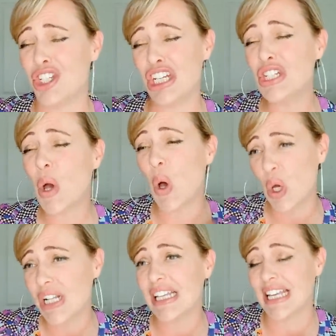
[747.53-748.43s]
She
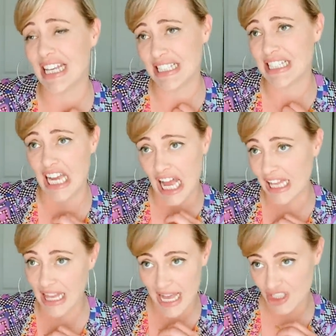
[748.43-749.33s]
totally kissed a guy
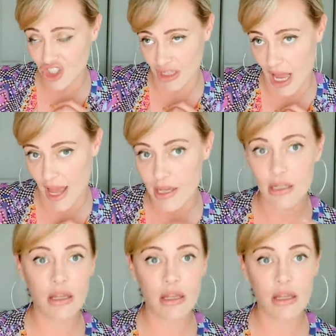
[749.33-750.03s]
last July.